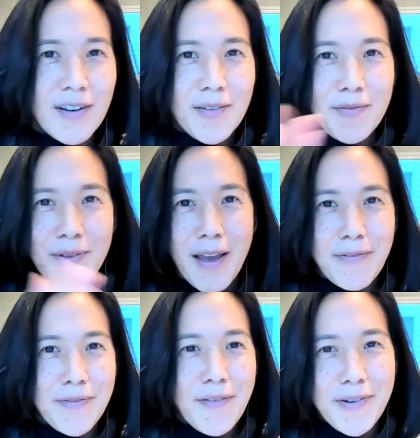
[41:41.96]
on behalf
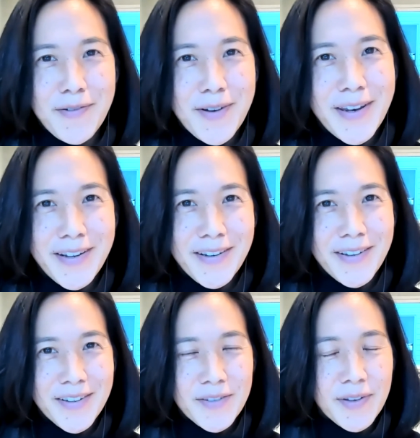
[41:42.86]
of everyone, Neil.
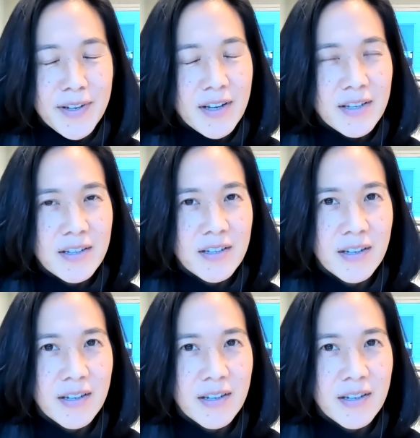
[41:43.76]
It's fantastic.